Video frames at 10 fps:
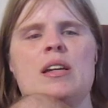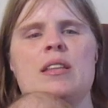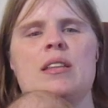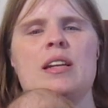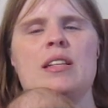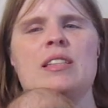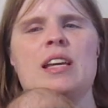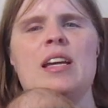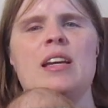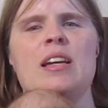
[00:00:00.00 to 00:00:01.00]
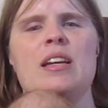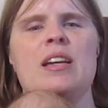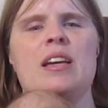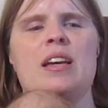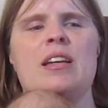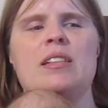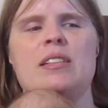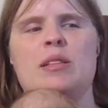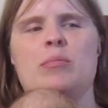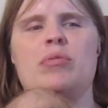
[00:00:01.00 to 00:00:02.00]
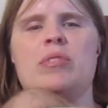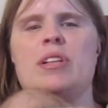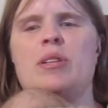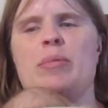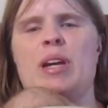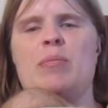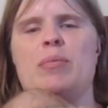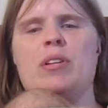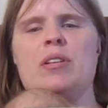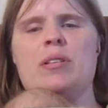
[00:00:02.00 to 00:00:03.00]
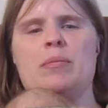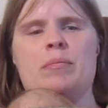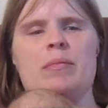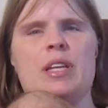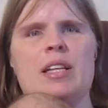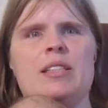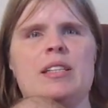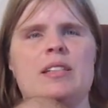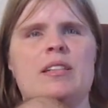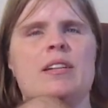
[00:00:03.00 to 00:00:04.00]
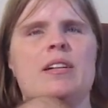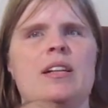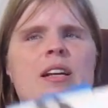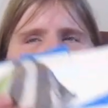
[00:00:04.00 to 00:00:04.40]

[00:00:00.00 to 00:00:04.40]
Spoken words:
The next thing is printer paper. This is good.